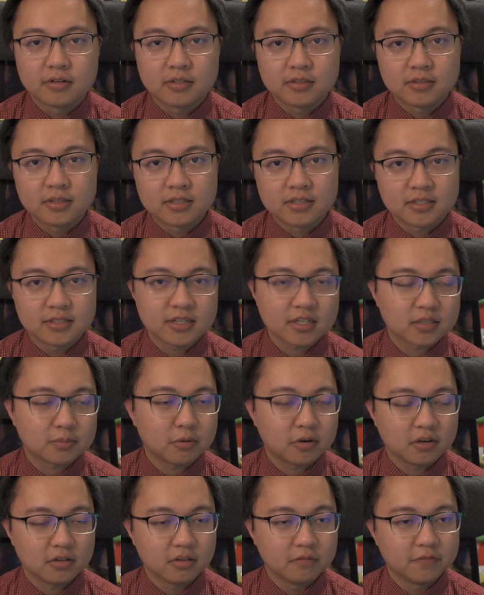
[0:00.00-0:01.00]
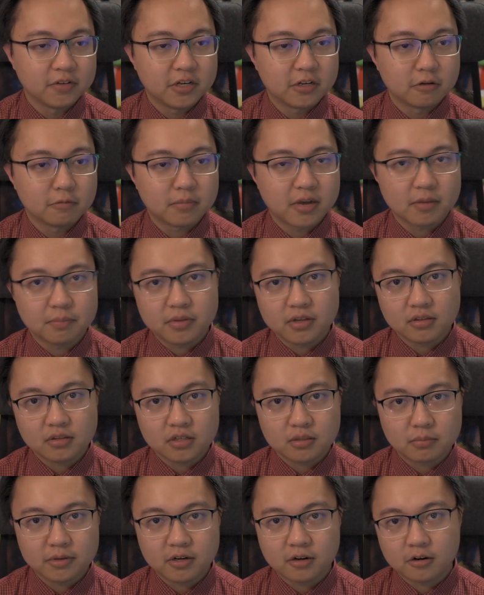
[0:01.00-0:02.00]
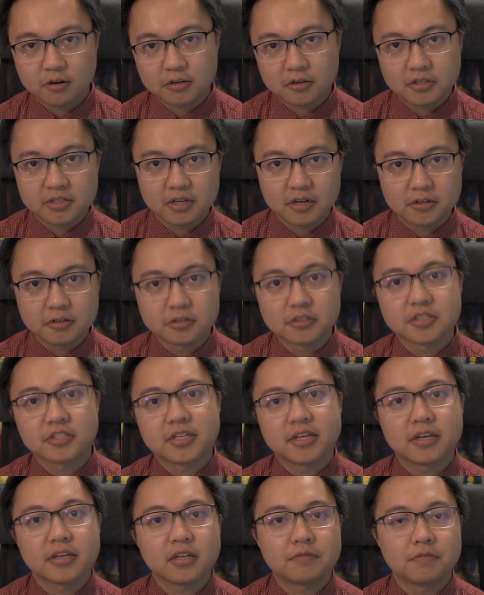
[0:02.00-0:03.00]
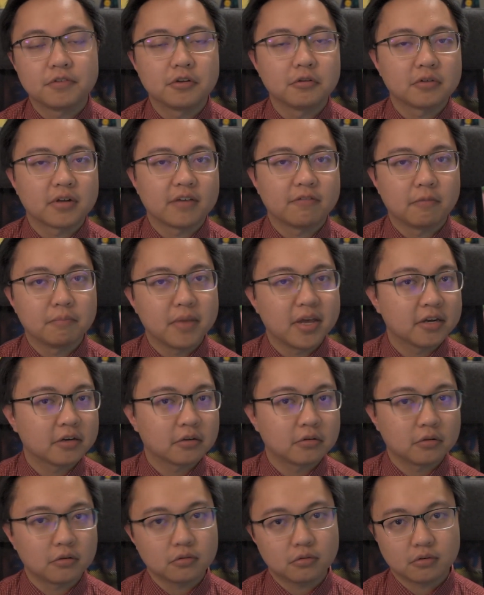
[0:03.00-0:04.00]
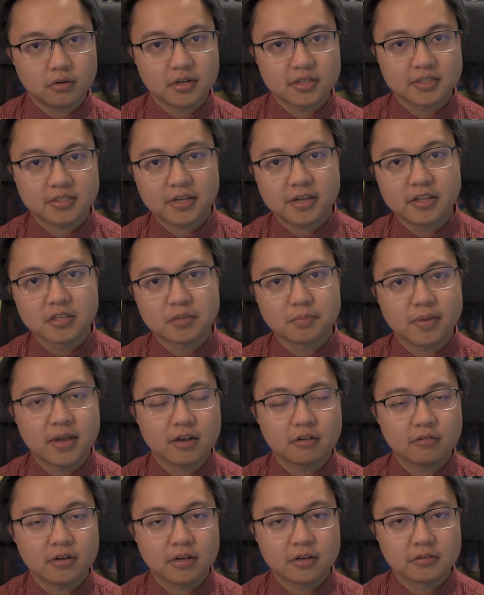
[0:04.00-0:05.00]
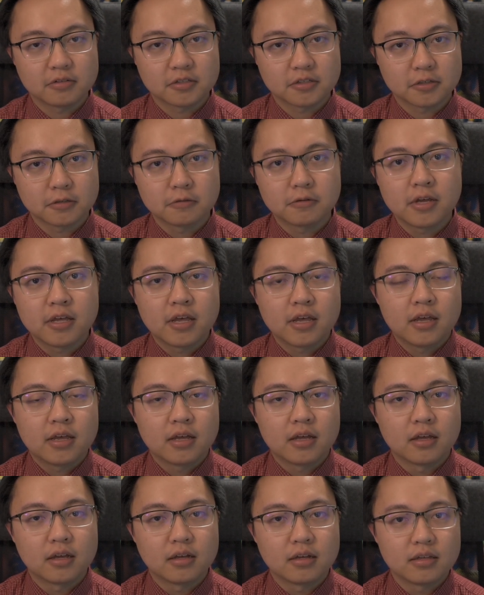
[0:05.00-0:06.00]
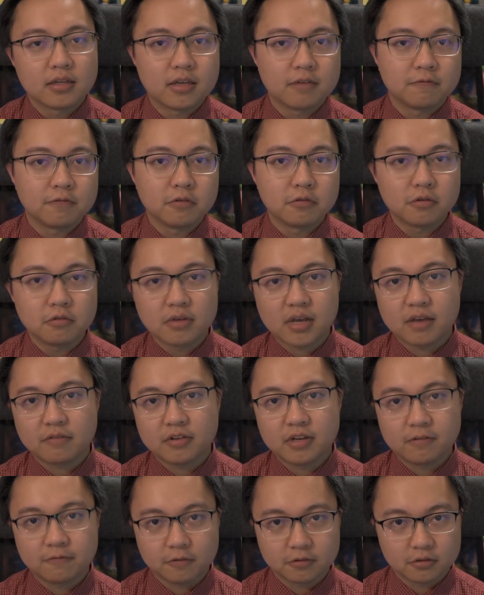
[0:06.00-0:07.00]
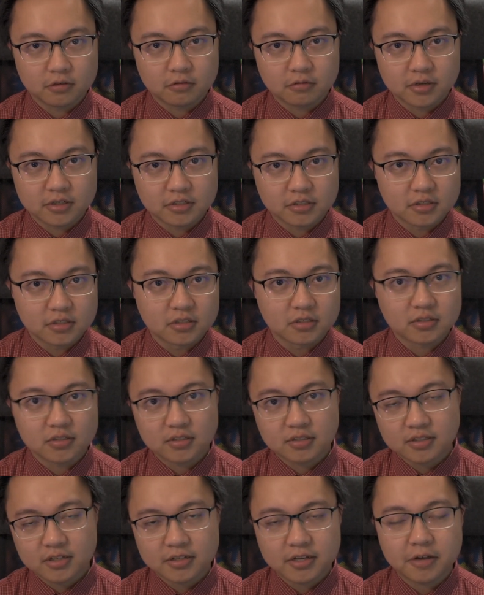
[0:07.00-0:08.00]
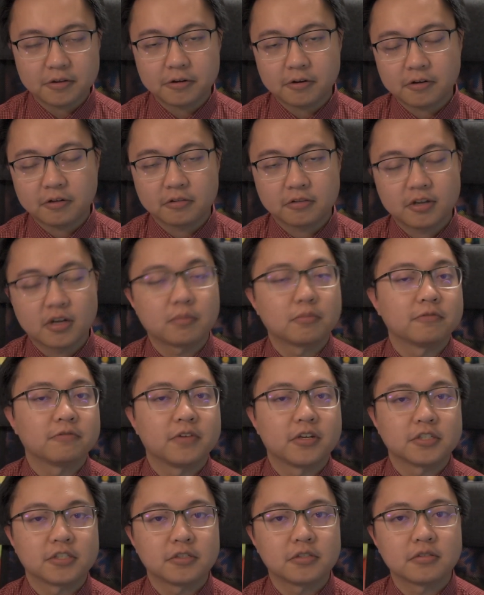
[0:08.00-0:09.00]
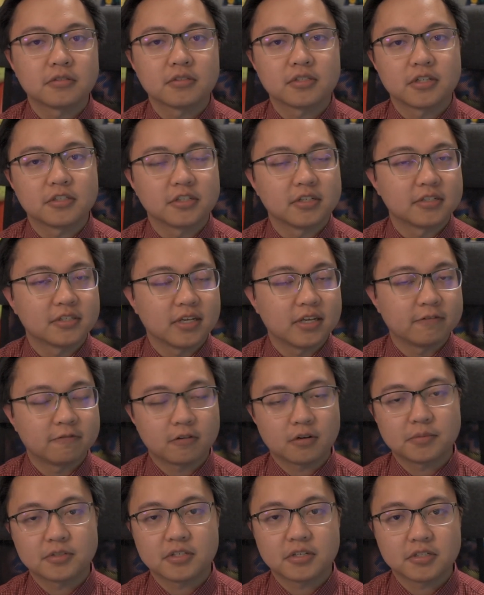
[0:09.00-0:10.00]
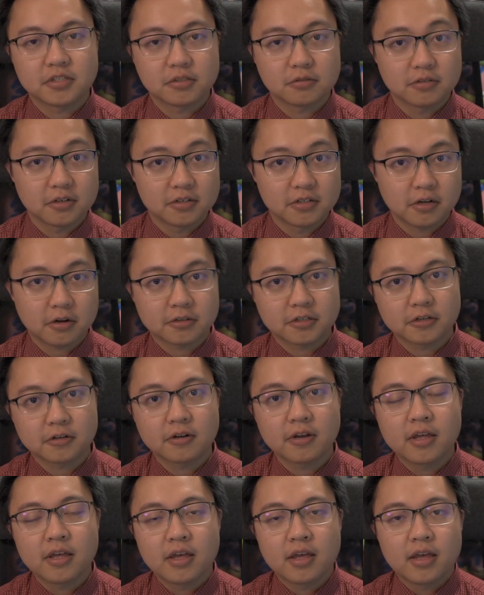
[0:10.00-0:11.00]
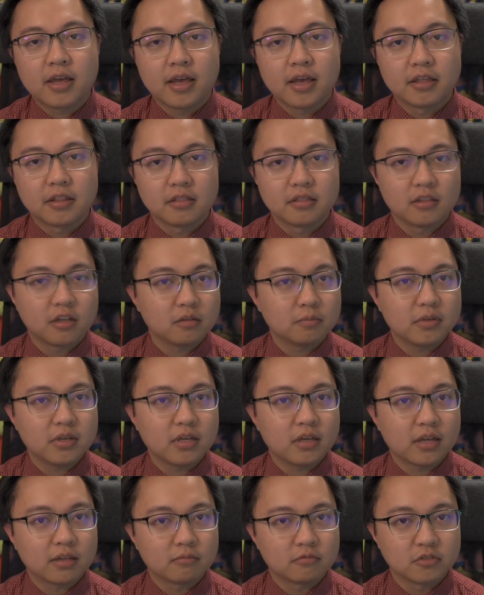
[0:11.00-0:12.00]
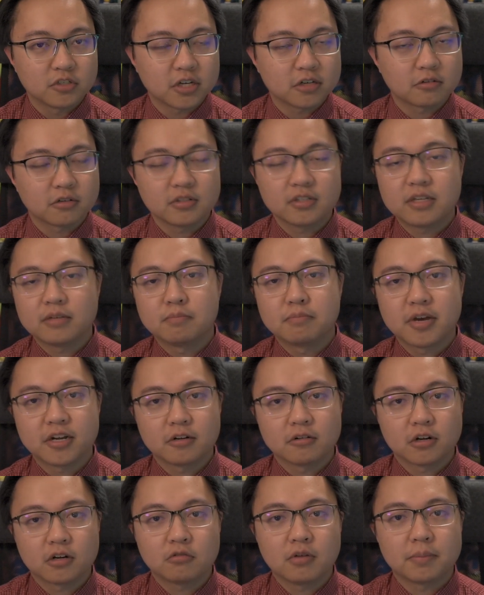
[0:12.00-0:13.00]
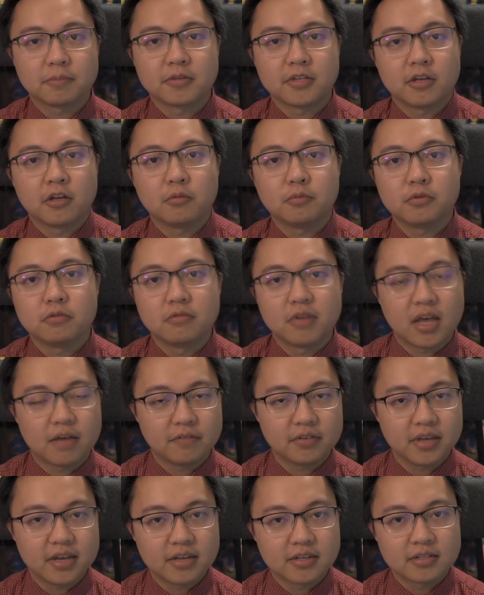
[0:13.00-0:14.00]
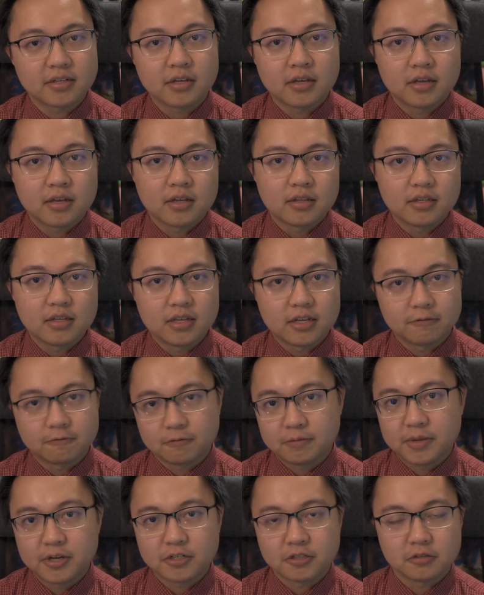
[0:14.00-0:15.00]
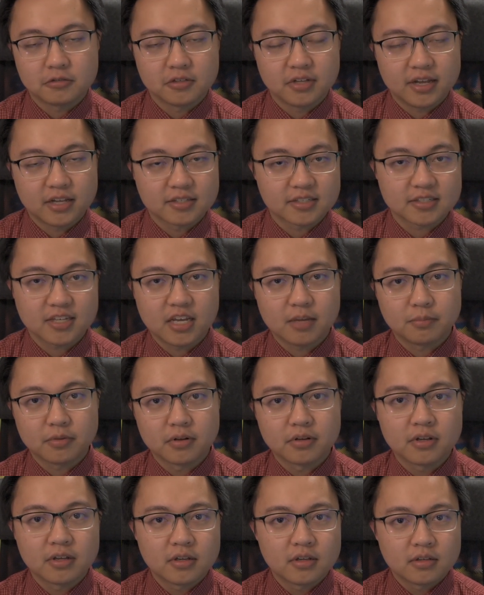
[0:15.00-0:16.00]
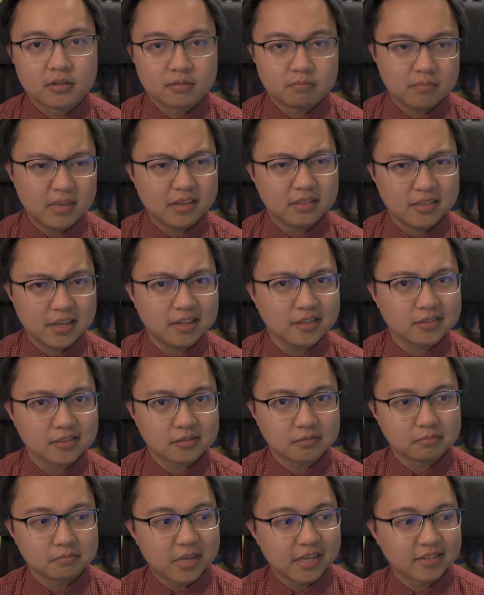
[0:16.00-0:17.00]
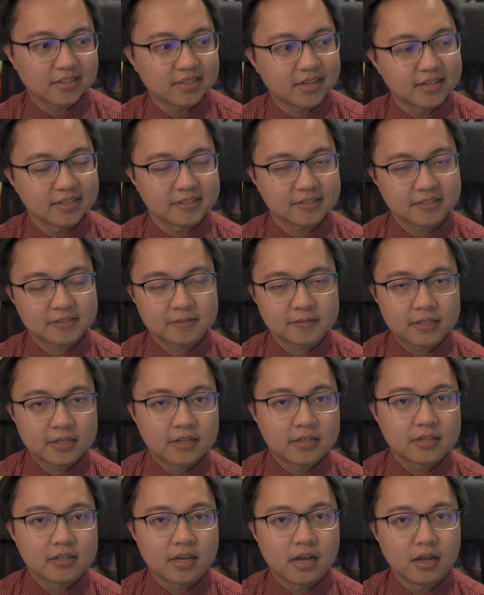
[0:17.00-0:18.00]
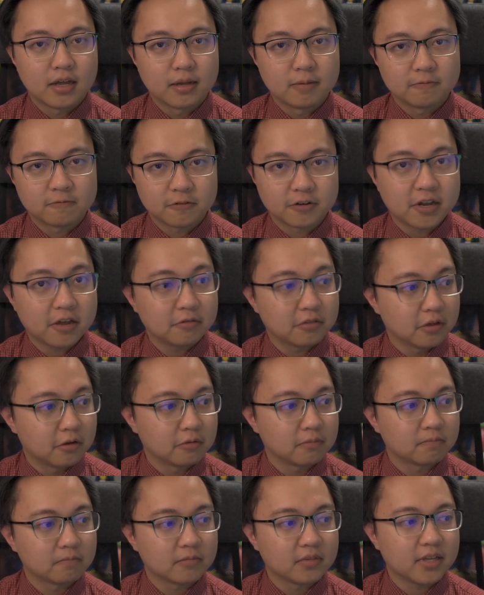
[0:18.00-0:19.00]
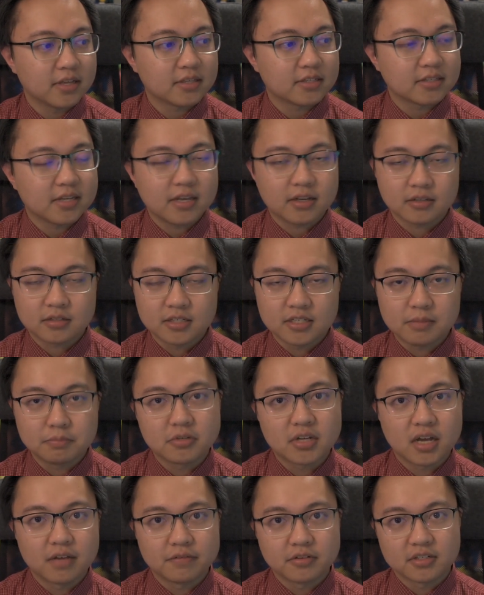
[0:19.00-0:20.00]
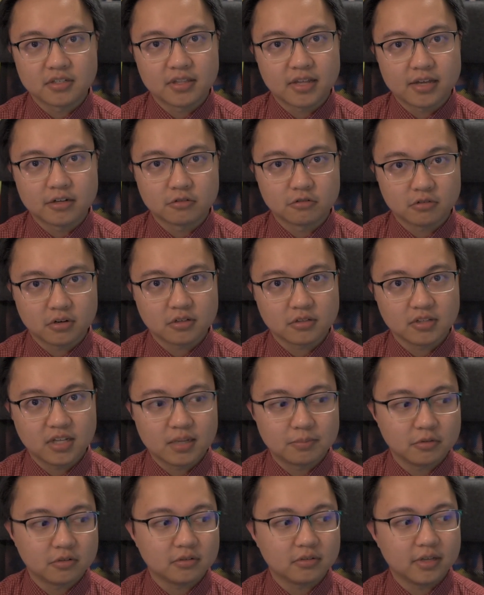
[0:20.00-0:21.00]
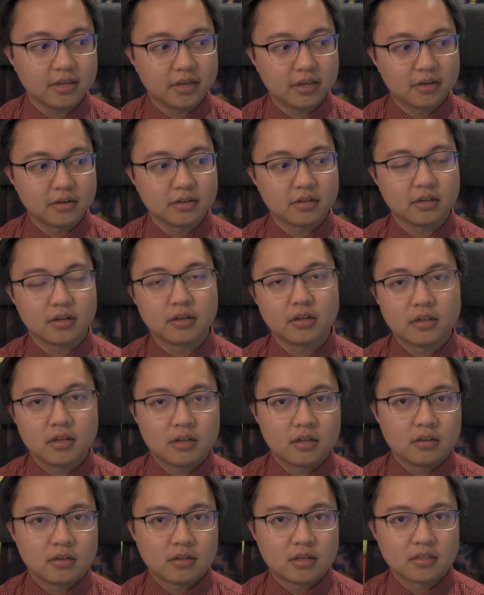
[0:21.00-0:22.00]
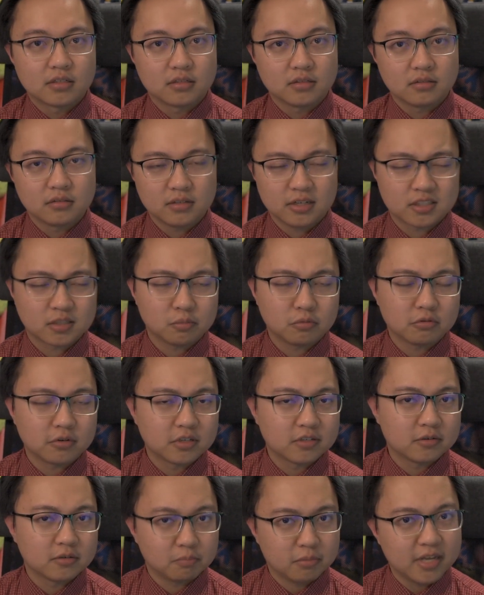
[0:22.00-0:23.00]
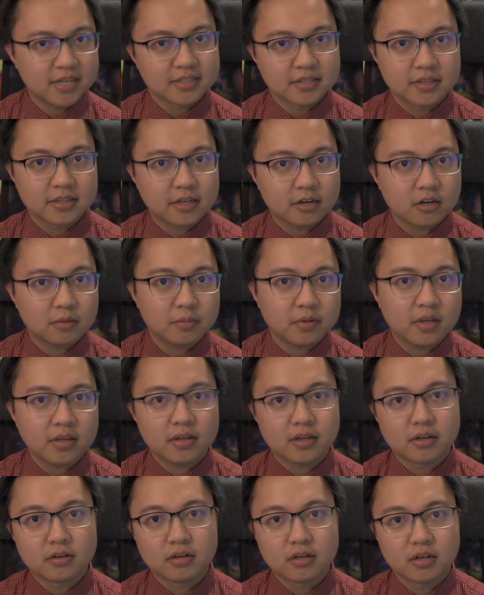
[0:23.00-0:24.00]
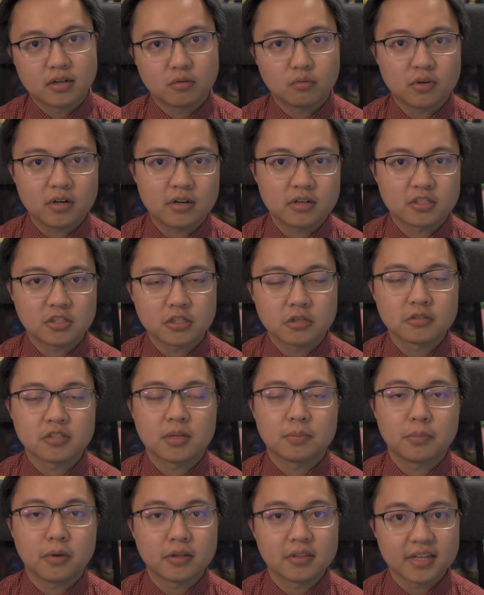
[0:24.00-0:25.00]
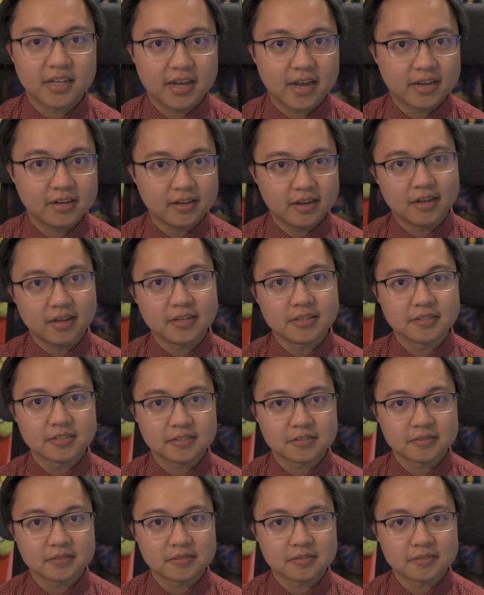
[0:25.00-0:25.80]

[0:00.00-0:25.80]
this next part of the video might be a little bit harder to understand if you don't have a medical or a science background. So if you do have any further questions, seek out your healthcare professional, such as a pharmacist or a doctor, and they'll be generally better equipped to help you navigate the informational landscape and make things make sense. For now, though, let's take a deep dive into that drug label and explore its place in therapy and where it shows up on the guidelines.